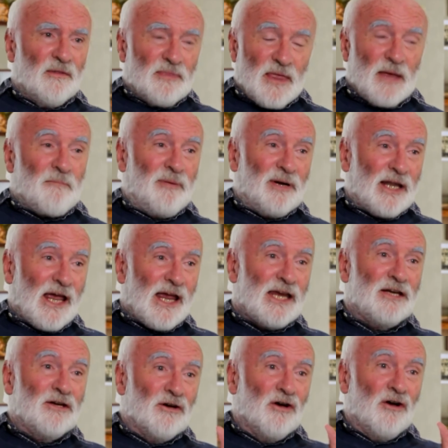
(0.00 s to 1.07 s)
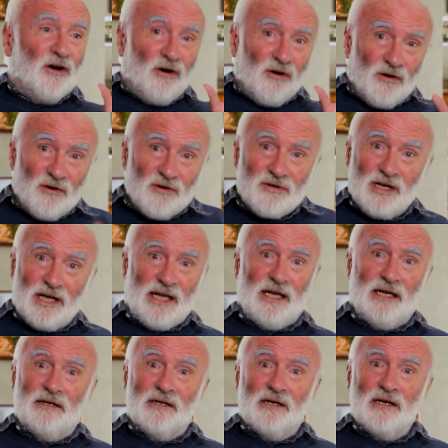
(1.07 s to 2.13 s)
They're plain
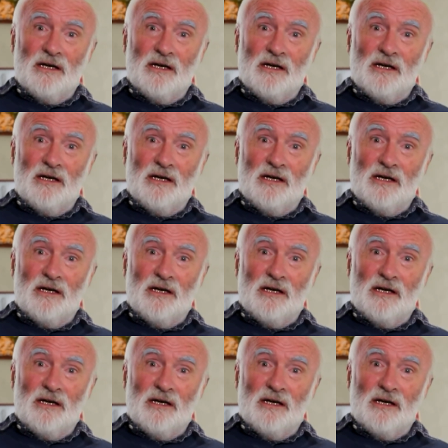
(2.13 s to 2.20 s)
ugly.